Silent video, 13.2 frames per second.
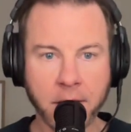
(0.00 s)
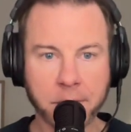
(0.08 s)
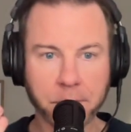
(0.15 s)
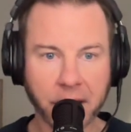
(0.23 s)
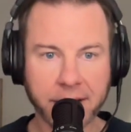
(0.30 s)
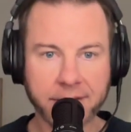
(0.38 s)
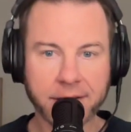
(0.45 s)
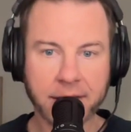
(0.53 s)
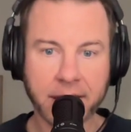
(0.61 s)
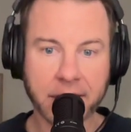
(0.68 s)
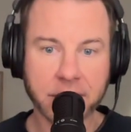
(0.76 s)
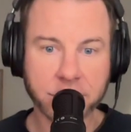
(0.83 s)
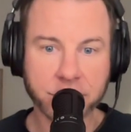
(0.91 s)
But
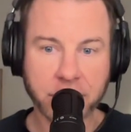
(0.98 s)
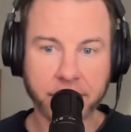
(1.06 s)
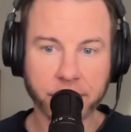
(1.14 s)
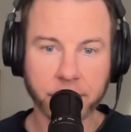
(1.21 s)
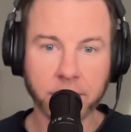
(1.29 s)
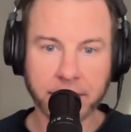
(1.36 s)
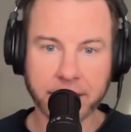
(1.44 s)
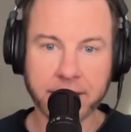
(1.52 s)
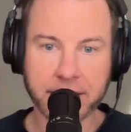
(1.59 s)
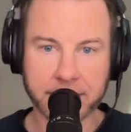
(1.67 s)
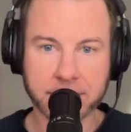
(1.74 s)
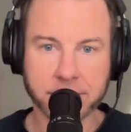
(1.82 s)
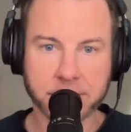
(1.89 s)
in general, it
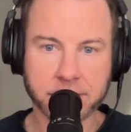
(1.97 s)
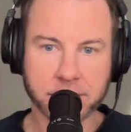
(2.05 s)
is.